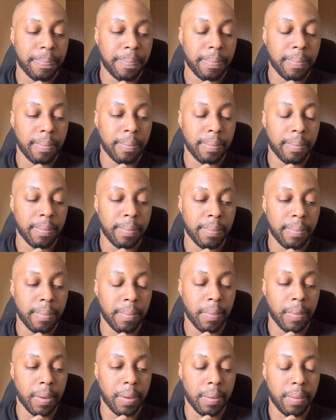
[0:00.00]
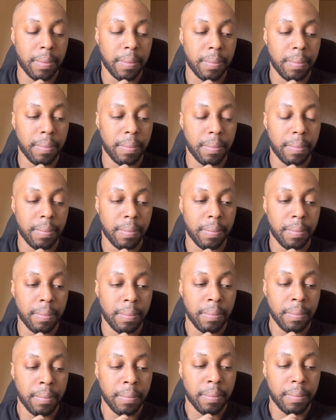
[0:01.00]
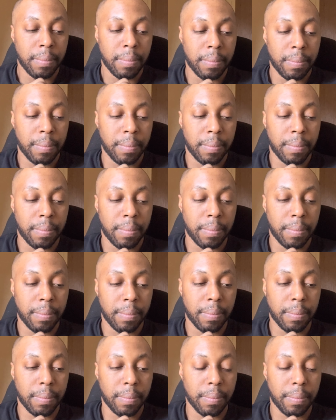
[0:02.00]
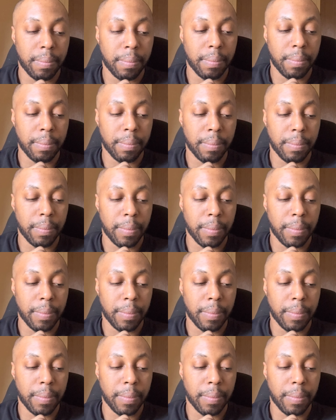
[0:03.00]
[no speech]